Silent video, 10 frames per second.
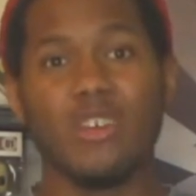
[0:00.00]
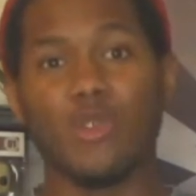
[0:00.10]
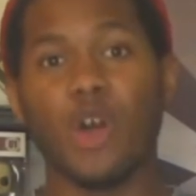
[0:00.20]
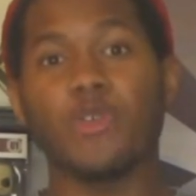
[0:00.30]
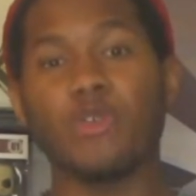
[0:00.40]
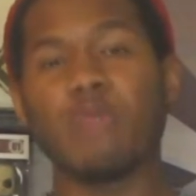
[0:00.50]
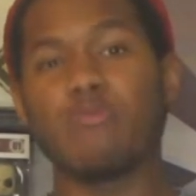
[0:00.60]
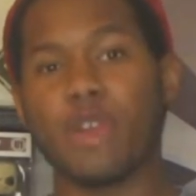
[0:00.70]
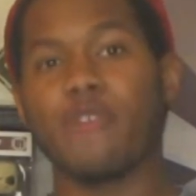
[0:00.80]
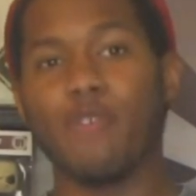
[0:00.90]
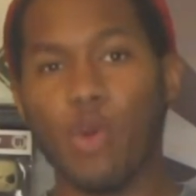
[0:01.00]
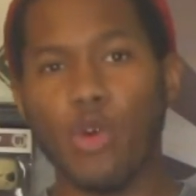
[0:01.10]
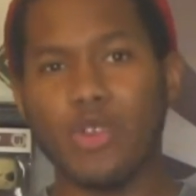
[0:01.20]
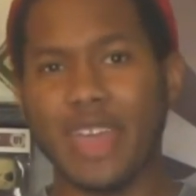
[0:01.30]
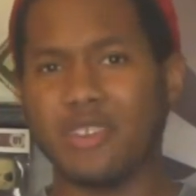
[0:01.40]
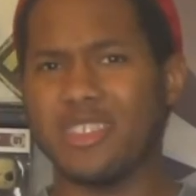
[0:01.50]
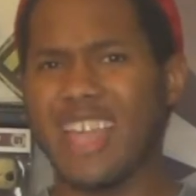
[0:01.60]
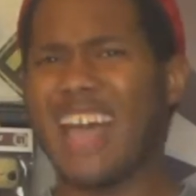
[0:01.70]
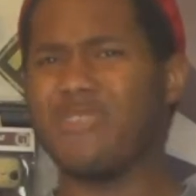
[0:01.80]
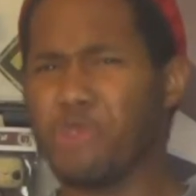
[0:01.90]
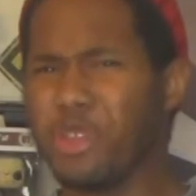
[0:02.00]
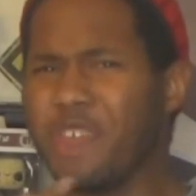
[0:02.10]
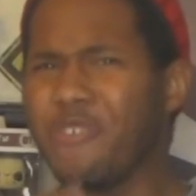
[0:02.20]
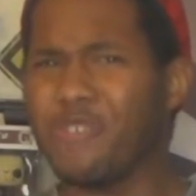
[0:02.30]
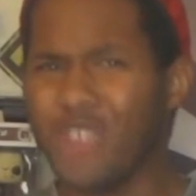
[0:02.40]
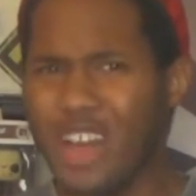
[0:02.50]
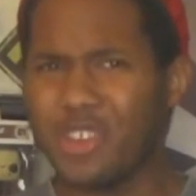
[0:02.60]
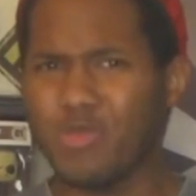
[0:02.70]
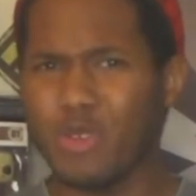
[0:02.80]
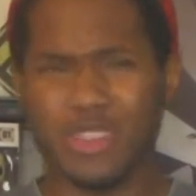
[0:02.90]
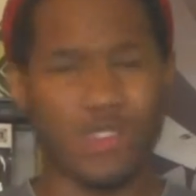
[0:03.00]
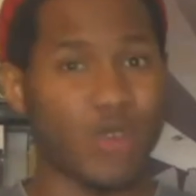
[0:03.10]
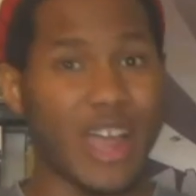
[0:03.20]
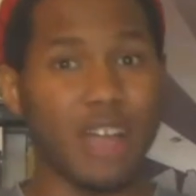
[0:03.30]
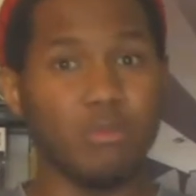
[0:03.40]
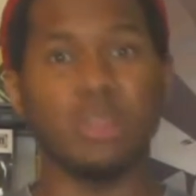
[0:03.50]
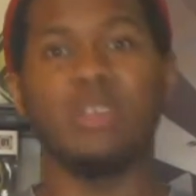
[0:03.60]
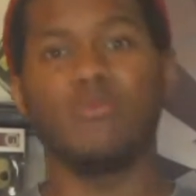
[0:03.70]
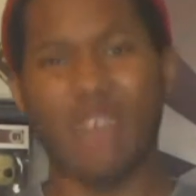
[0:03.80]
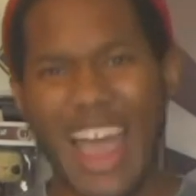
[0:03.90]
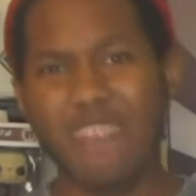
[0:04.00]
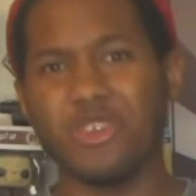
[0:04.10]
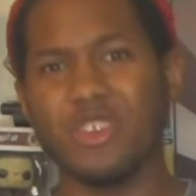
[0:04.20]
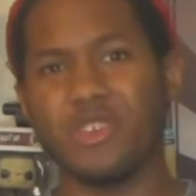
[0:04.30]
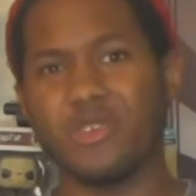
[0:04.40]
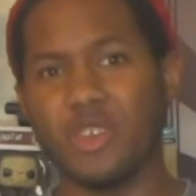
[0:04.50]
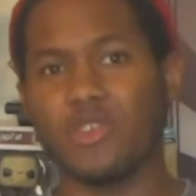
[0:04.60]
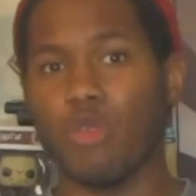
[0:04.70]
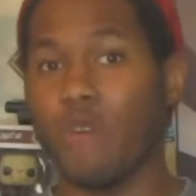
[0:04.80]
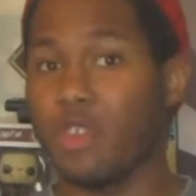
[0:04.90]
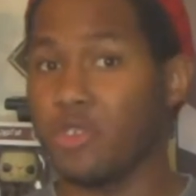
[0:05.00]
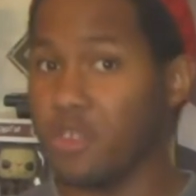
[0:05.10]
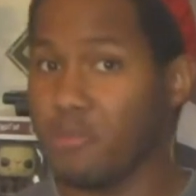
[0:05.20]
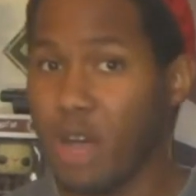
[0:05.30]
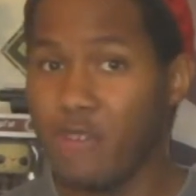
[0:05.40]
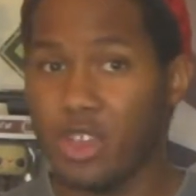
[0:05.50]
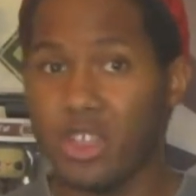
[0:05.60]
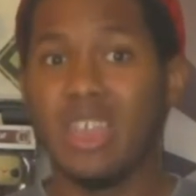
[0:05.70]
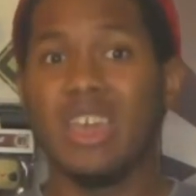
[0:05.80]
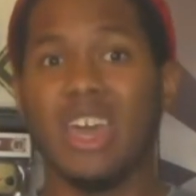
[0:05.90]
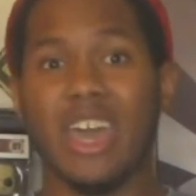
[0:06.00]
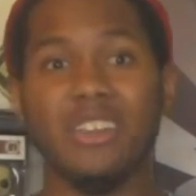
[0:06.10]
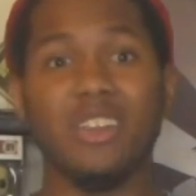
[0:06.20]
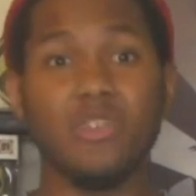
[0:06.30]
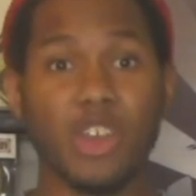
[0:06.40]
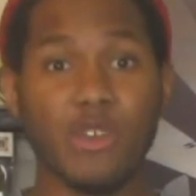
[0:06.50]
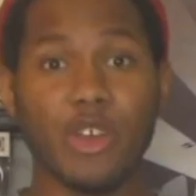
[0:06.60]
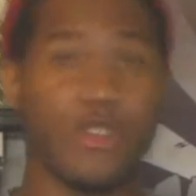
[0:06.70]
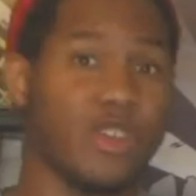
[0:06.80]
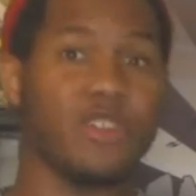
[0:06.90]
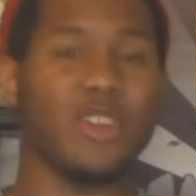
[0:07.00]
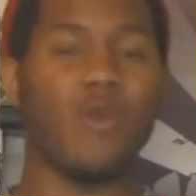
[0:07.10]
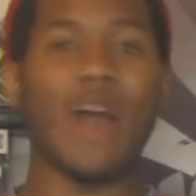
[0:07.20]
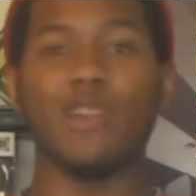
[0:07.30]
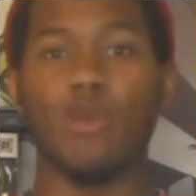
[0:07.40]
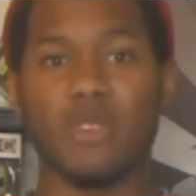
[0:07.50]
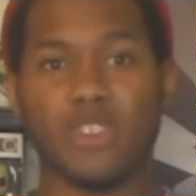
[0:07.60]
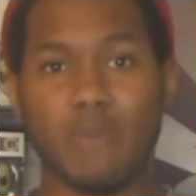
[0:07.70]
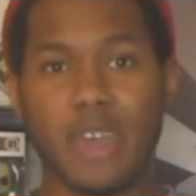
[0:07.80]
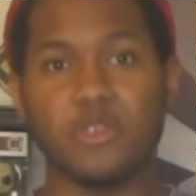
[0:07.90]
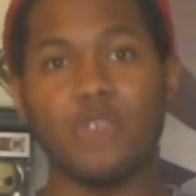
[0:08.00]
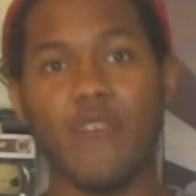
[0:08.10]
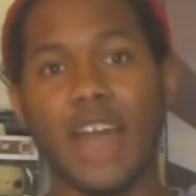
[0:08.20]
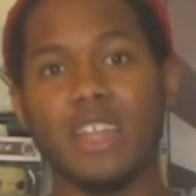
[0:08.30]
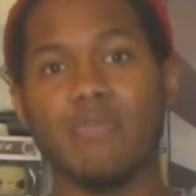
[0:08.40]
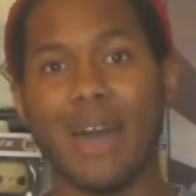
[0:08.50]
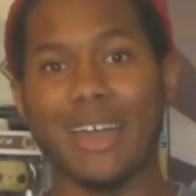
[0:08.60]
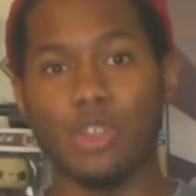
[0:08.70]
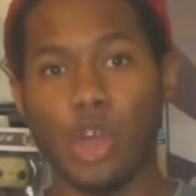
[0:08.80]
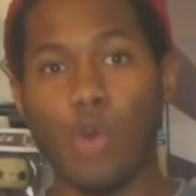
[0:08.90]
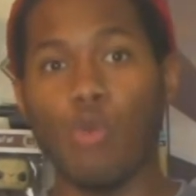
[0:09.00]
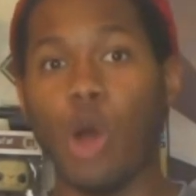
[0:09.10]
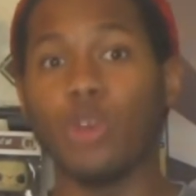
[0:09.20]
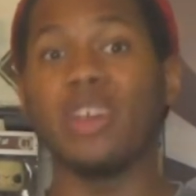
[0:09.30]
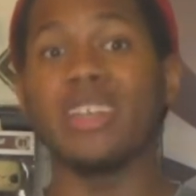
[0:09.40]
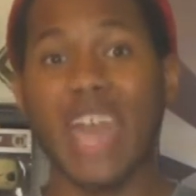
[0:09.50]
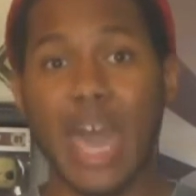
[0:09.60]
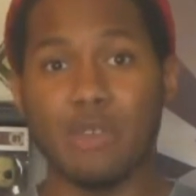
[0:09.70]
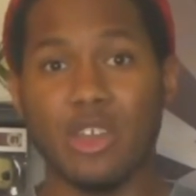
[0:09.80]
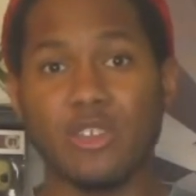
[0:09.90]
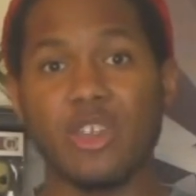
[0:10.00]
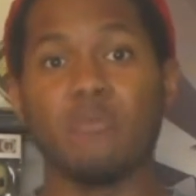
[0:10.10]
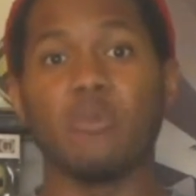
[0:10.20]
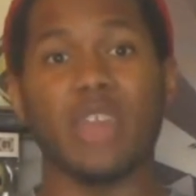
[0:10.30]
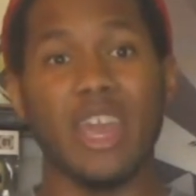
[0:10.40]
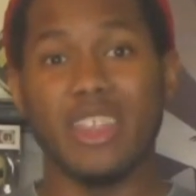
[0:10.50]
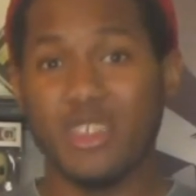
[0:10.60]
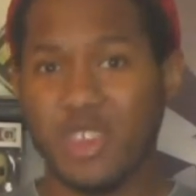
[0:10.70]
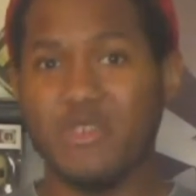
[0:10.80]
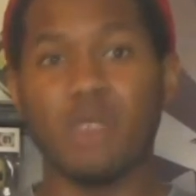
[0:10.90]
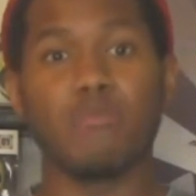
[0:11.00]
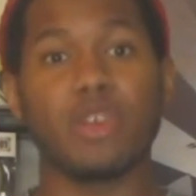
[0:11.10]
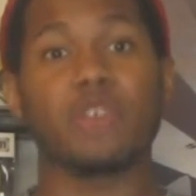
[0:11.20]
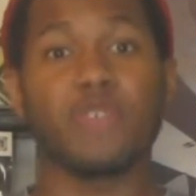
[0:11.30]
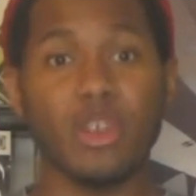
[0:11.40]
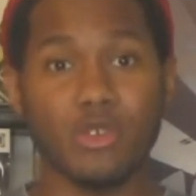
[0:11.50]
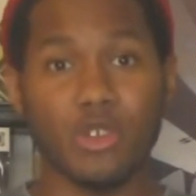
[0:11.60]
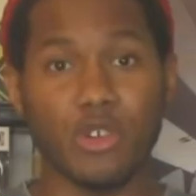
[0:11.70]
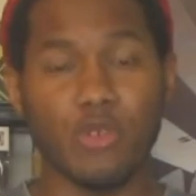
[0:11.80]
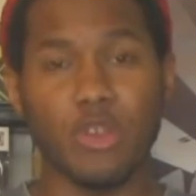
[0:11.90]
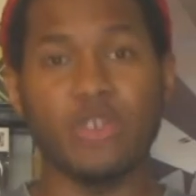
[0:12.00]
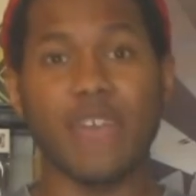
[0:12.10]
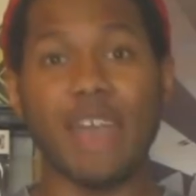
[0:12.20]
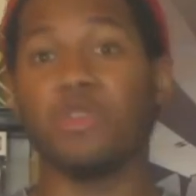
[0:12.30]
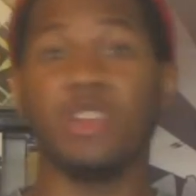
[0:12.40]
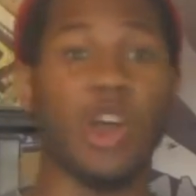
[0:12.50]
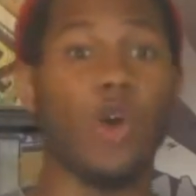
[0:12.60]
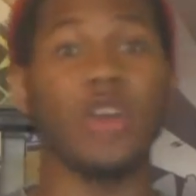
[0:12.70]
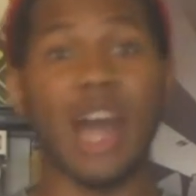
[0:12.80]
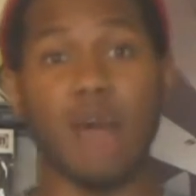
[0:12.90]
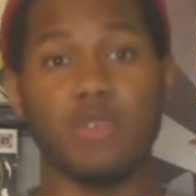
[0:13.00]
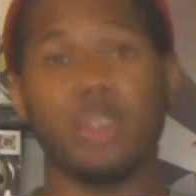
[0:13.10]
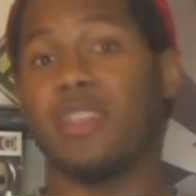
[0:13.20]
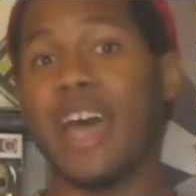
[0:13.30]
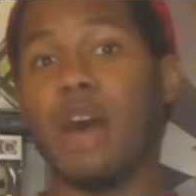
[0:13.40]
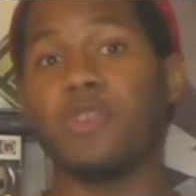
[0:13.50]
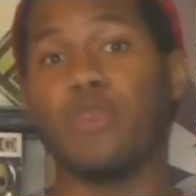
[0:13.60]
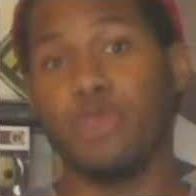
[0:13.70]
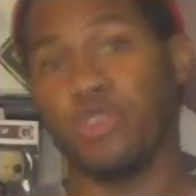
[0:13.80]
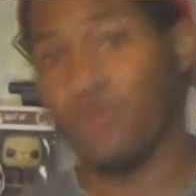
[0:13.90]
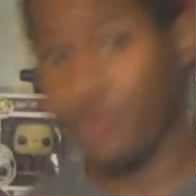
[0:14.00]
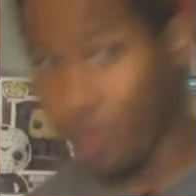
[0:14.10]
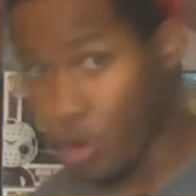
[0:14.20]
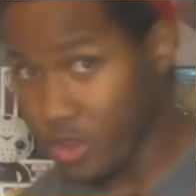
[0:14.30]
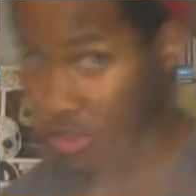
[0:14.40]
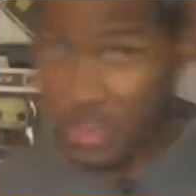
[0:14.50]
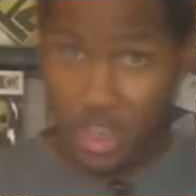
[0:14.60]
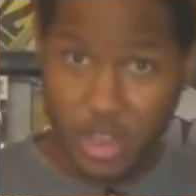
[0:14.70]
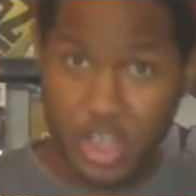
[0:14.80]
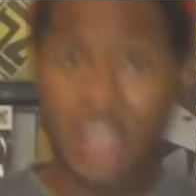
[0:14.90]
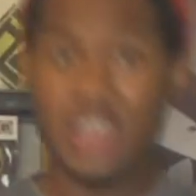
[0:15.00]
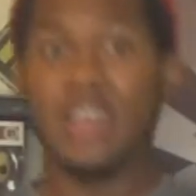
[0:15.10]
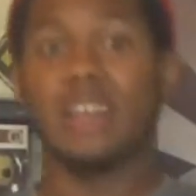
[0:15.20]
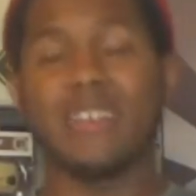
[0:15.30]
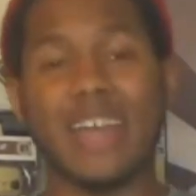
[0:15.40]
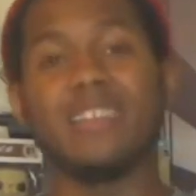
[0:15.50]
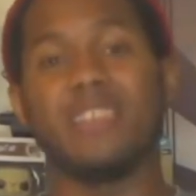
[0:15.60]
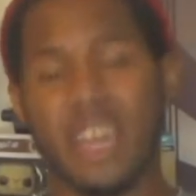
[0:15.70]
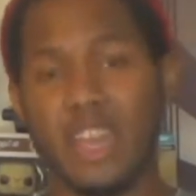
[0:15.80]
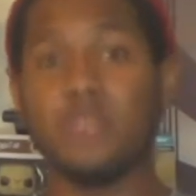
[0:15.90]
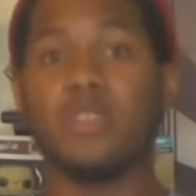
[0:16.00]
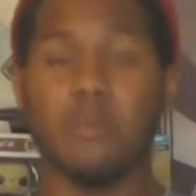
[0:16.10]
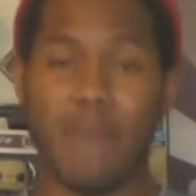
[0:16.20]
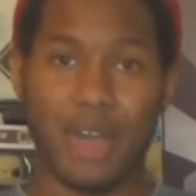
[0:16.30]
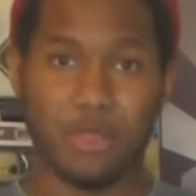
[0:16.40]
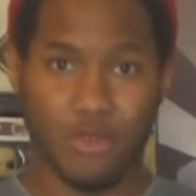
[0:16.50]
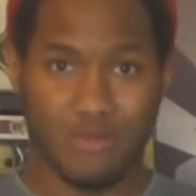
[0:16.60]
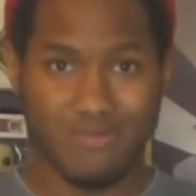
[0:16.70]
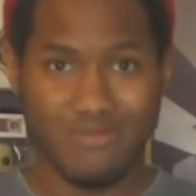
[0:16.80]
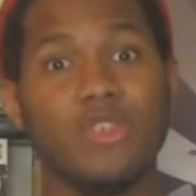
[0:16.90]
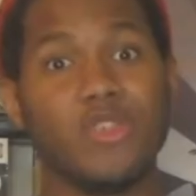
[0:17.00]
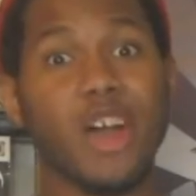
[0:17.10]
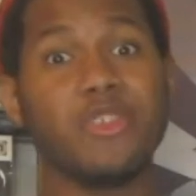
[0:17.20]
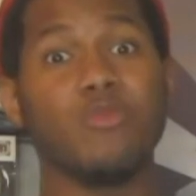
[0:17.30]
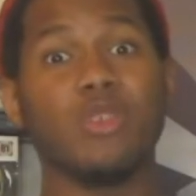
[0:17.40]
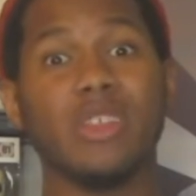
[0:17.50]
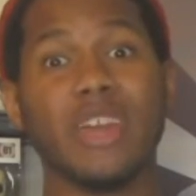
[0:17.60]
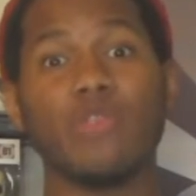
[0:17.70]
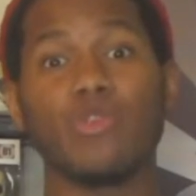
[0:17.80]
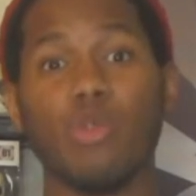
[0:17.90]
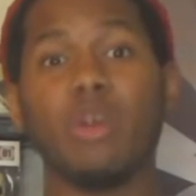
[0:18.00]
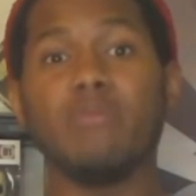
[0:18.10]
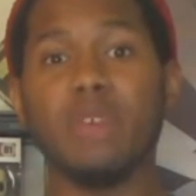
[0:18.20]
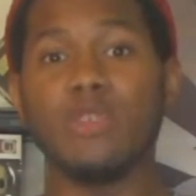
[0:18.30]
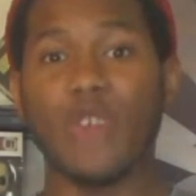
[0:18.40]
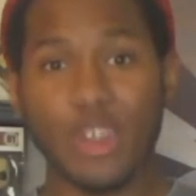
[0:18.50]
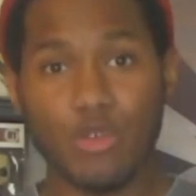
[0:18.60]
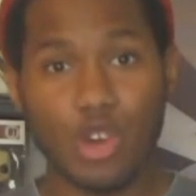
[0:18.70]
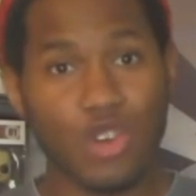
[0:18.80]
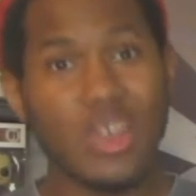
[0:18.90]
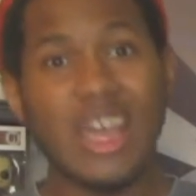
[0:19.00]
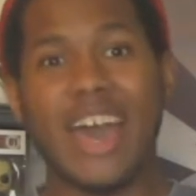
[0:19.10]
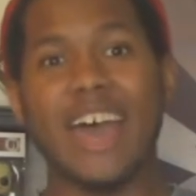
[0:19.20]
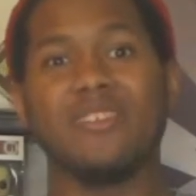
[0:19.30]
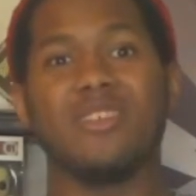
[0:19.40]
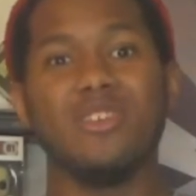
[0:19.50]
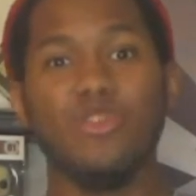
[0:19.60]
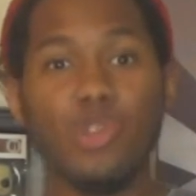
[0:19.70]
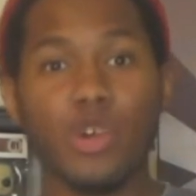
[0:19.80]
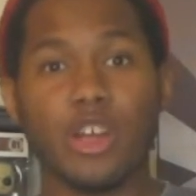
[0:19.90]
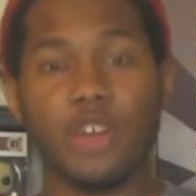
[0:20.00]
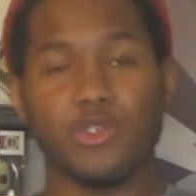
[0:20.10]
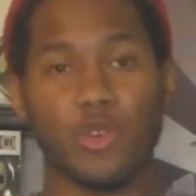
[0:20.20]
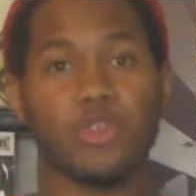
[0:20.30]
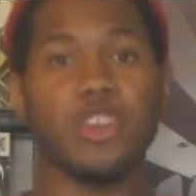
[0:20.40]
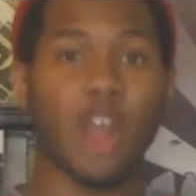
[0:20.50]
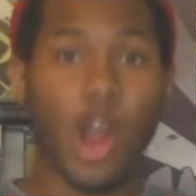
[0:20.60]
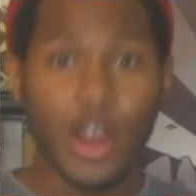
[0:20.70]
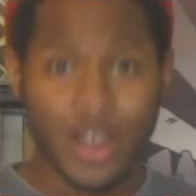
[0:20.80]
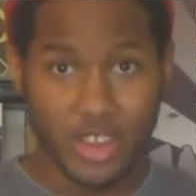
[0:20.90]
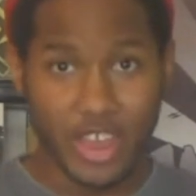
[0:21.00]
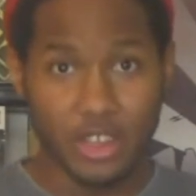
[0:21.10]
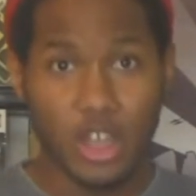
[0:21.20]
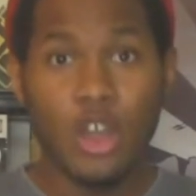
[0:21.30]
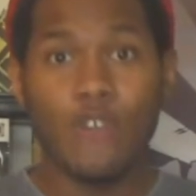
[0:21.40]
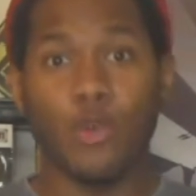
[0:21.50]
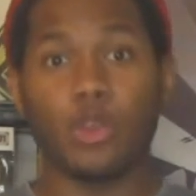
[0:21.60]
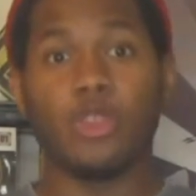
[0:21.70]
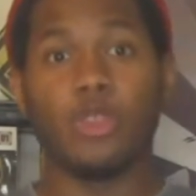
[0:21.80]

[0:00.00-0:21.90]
There's also a brick floor that's not really flush with the ground, but actually just sits 12 inches above it. And the interior is a wide open space divided by low walnut cabinets. And there's even a brick cylinder, which is actually the only object in the house that reaches from floor to ceiling that contains the bathroom. Johnson would later join Mies van der Rohe as the New York Associate Architect for the